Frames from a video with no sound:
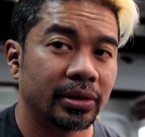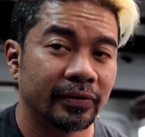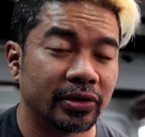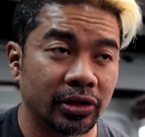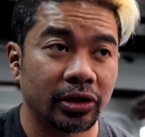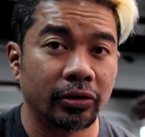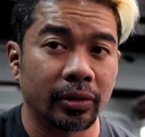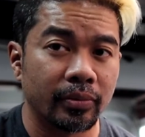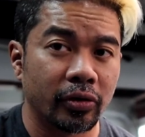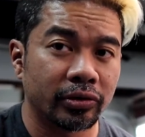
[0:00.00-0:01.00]
even secure
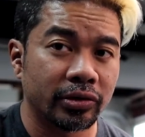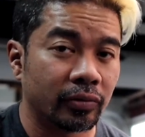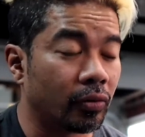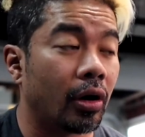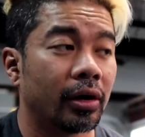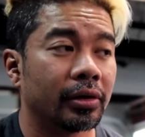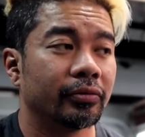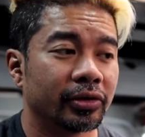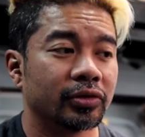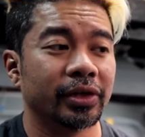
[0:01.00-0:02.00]
it more to the wall,
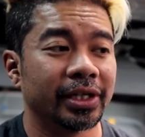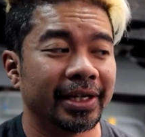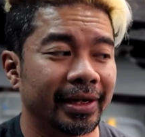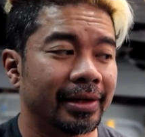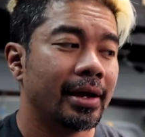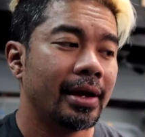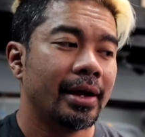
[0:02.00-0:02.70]
which we did.